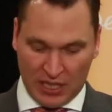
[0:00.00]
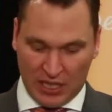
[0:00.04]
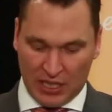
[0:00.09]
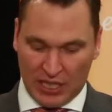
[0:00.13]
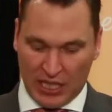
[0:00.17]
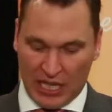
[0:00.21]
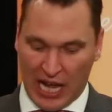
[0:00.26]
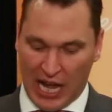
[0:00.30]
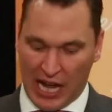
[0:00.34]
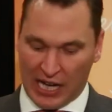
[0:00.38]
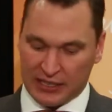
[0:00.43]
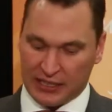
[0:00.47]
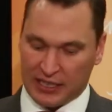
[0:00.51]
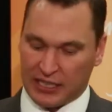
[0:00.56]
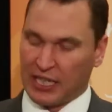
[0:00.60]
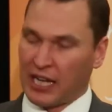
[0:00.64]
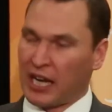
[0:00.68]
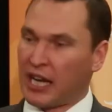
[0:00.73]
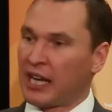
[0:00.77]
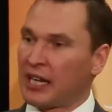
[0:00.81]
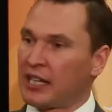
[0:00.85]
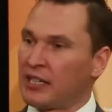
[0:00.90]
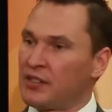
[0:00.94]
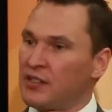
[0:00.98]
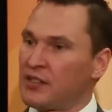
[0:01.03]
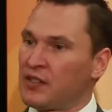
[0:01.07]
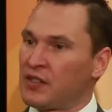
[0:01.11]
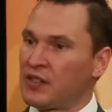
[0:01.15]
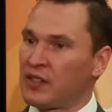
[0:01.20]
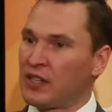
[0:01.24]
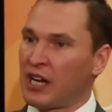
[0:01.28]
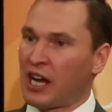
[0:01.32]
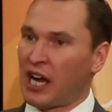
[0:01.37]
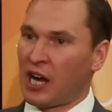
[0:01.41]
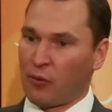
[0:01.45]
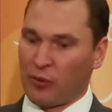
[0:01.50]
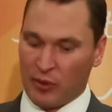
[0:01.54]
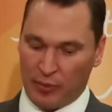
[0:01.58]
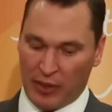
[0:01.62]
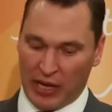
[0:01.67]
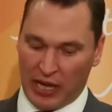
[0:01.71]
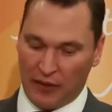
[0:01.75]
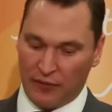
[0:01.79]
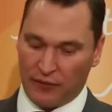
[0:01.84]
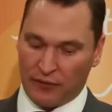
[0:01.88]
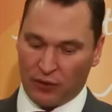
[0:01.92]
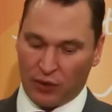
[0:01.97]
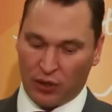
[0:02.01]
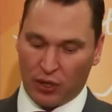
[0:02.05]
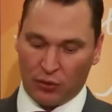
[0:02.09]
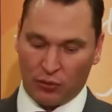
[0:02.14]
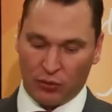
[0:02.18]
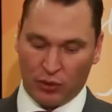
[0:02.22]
The Act guides how we pay for our